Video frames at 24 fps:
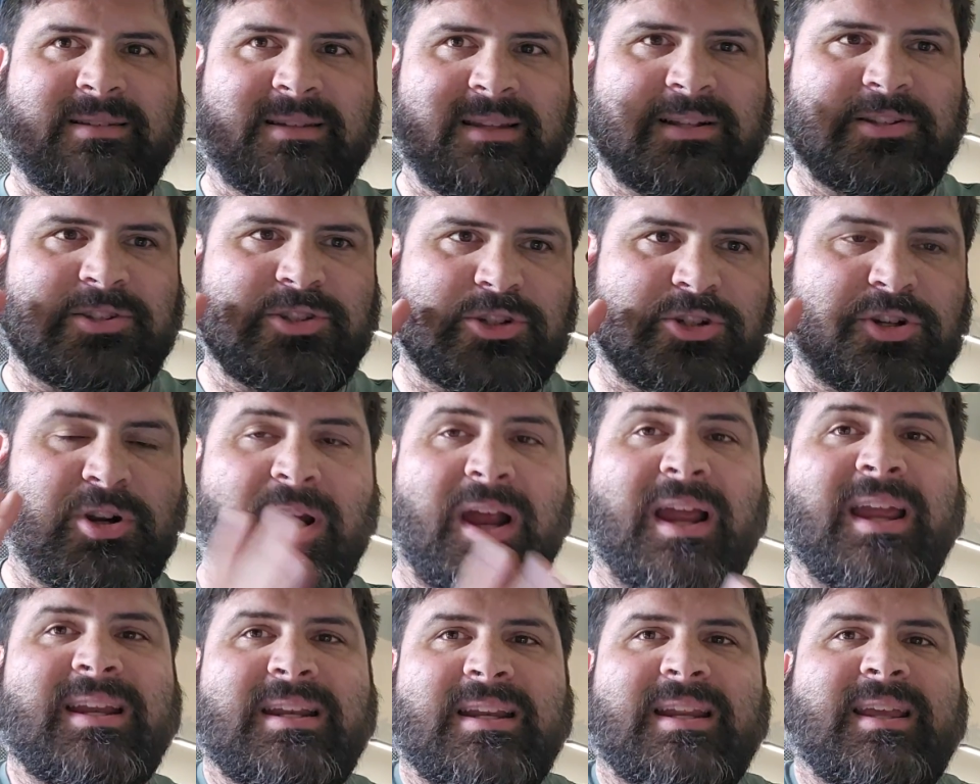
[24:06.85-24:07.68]
It's
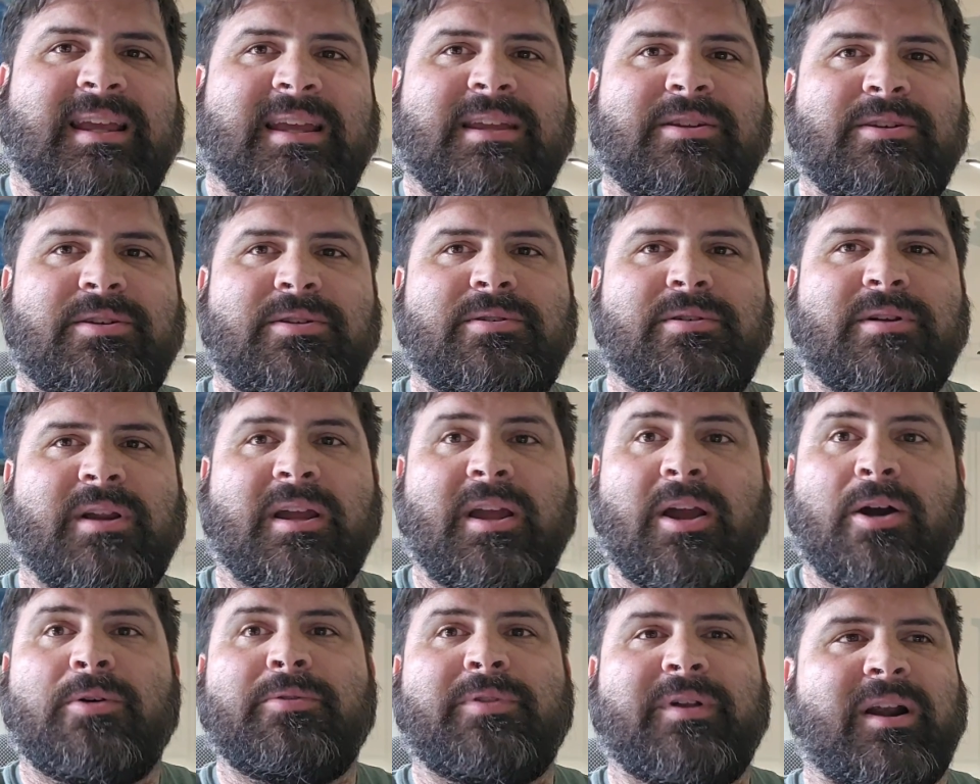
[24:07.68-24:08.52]
trying to get you to
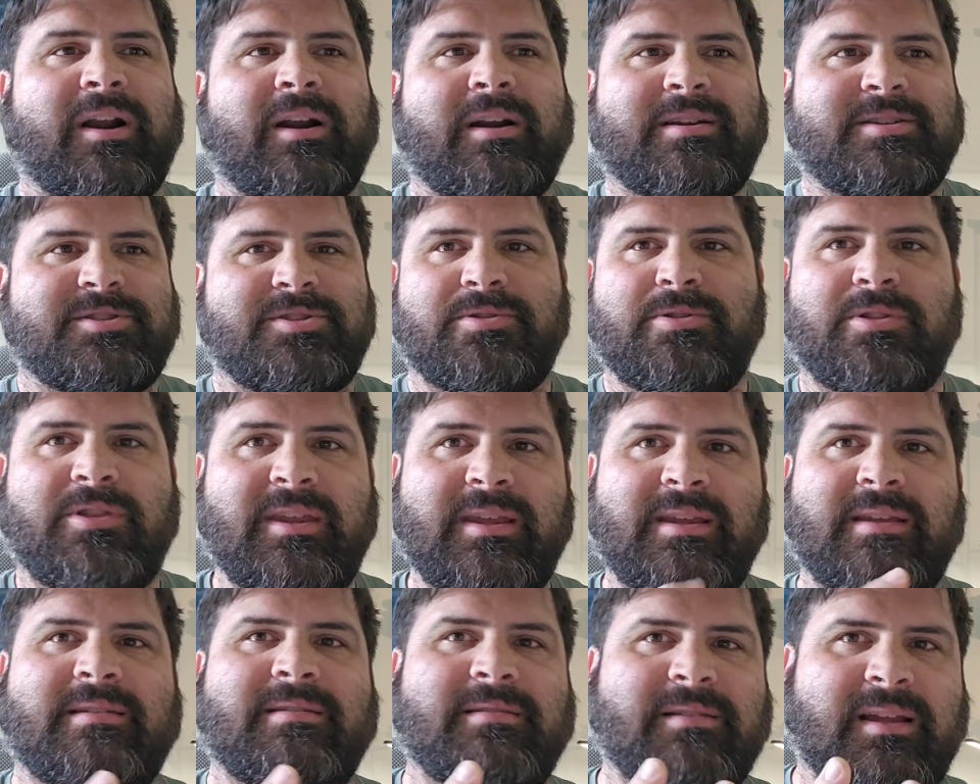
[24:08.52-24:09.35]
go there because you
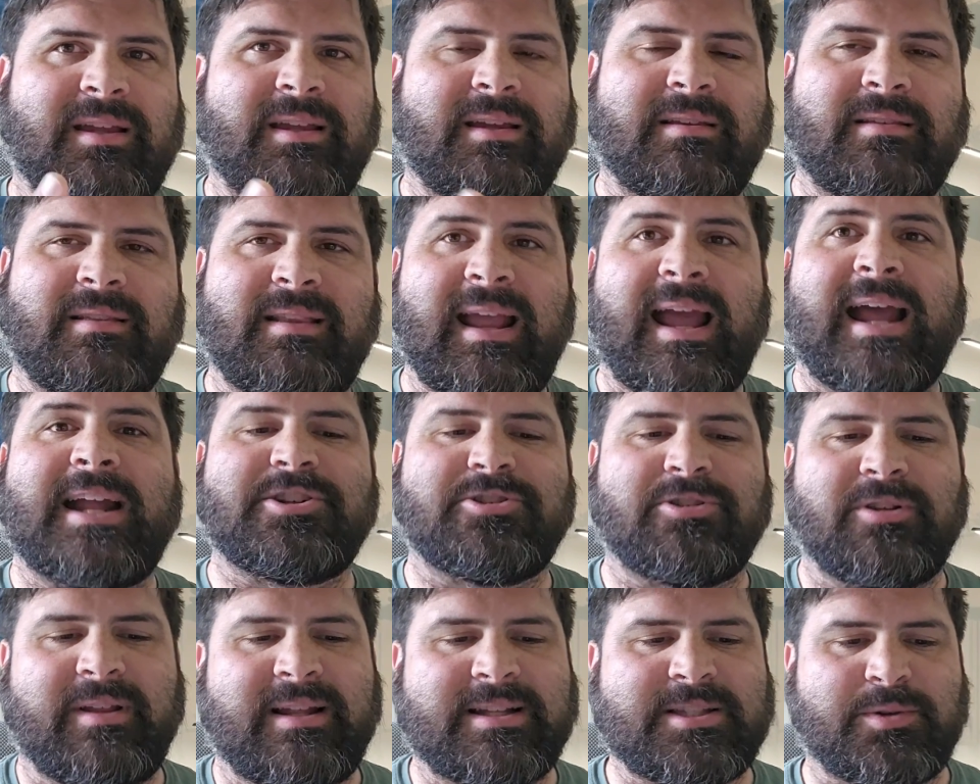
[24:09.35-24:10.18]
think like
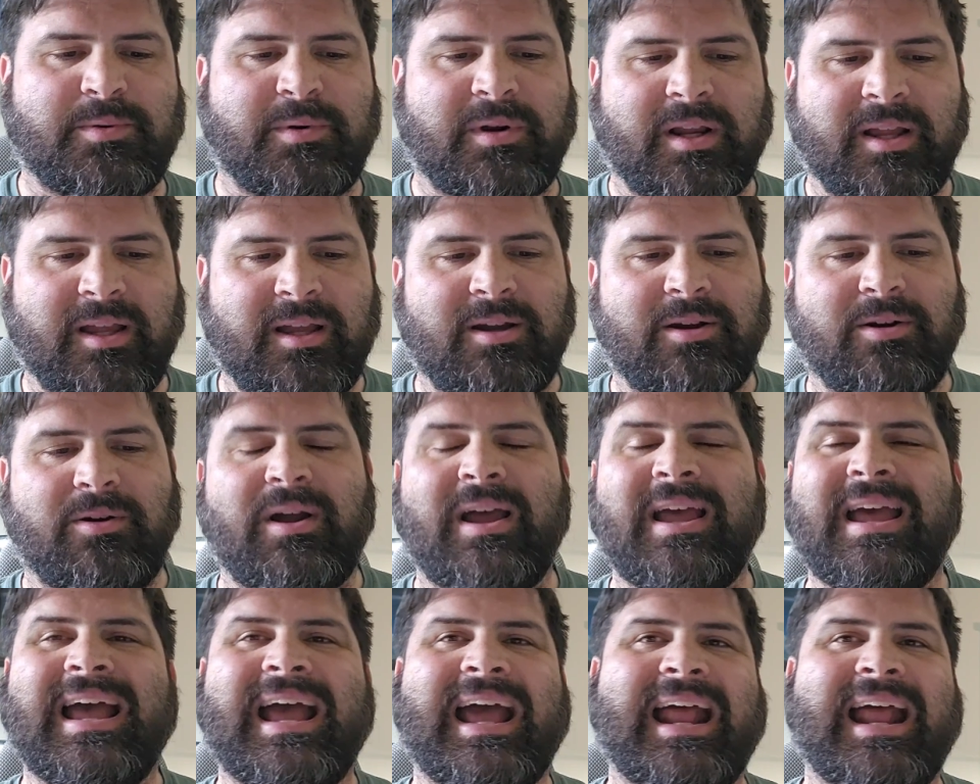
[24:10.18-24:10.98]
naturally that's where to go,